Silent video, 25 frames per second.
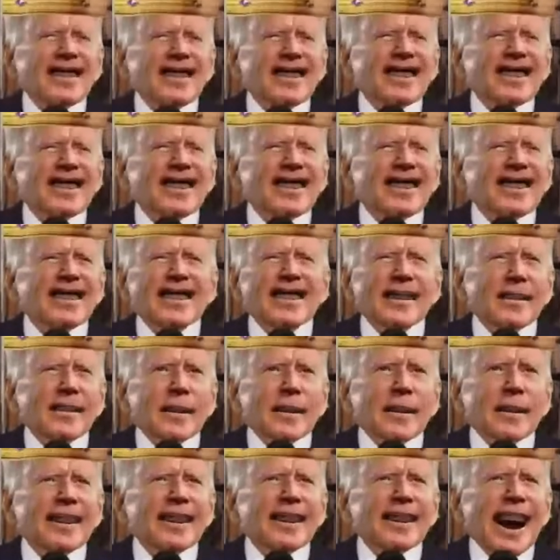Um,
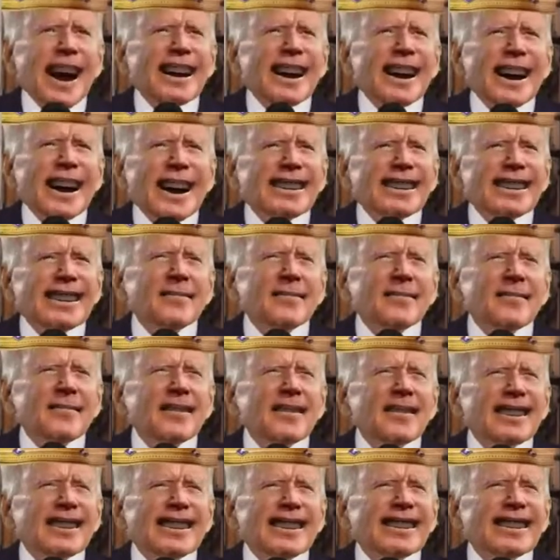I, I, I don't
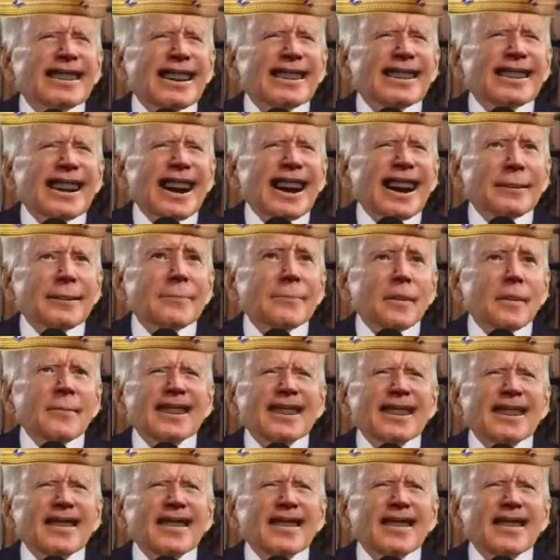see that name on my